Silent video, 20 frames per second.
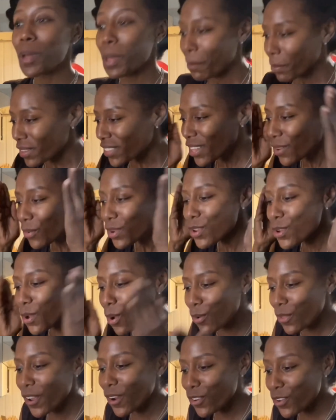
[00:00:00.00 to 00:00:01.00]
But then when you go
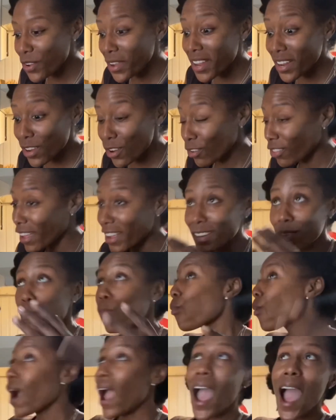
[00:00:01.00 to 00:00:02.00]
there and you get it, you're like,
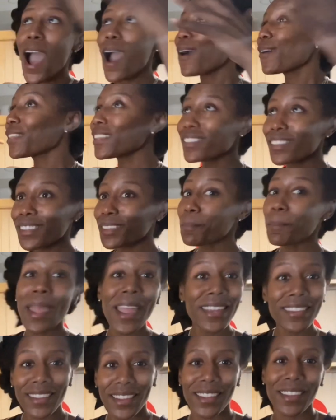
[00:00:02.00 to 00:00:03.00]
wow, this is
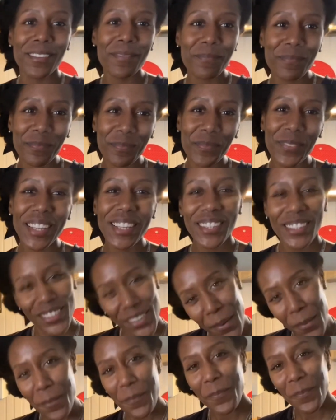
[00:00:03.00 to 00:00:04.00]
amazing.
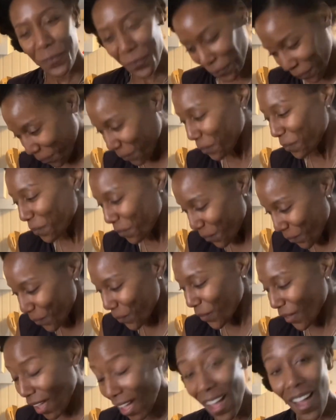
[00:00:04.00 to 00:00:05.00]
So
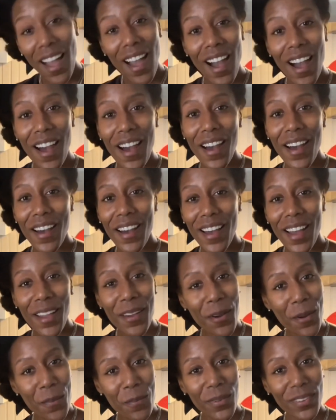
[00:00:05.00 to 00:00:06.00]
I
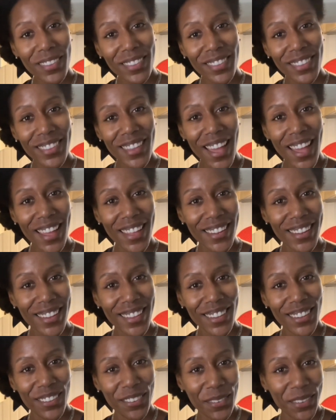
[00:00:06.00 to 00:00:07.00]
hope that
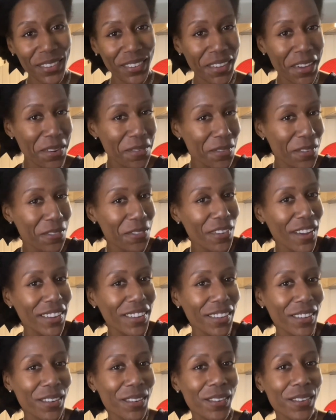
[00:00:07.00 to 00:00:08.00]
this was kind of a fun
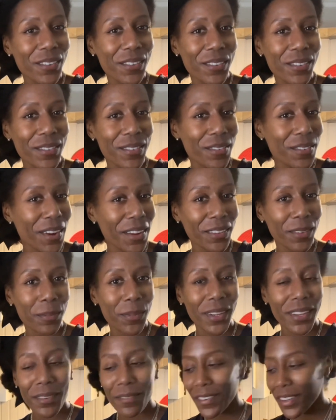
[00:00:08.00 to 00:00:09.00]
little
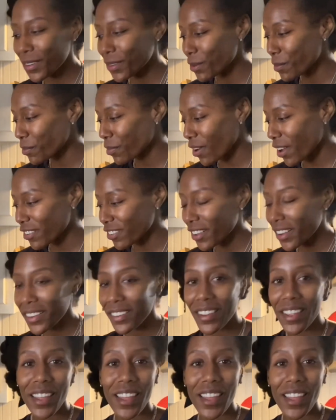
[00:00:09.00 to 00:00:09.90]
recipe, fun little project.